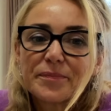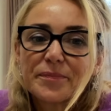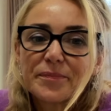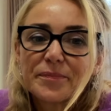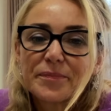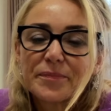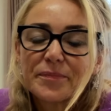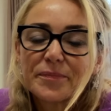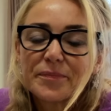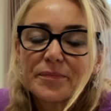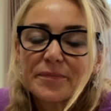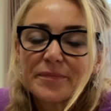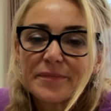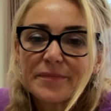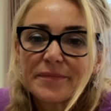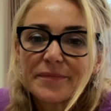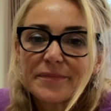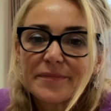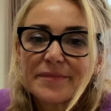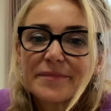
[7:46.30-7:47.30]

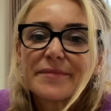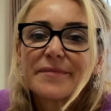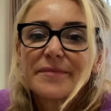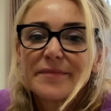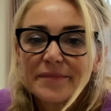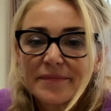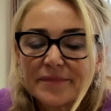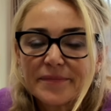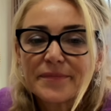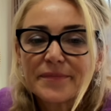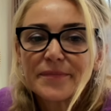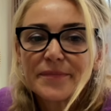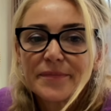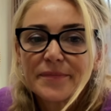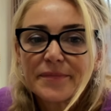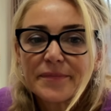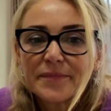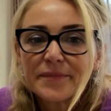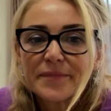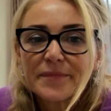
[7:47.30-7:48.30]

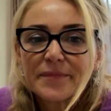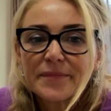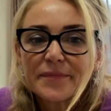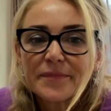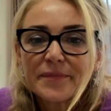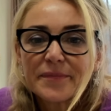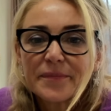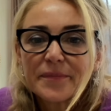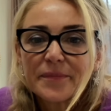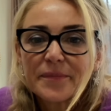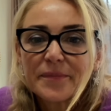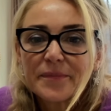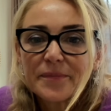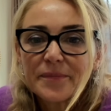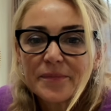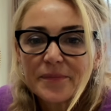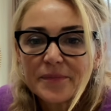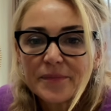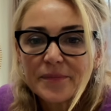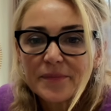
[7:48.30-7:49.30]

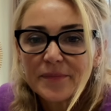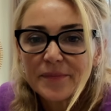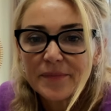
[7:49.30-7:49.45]
No words are spoken by the person on screen.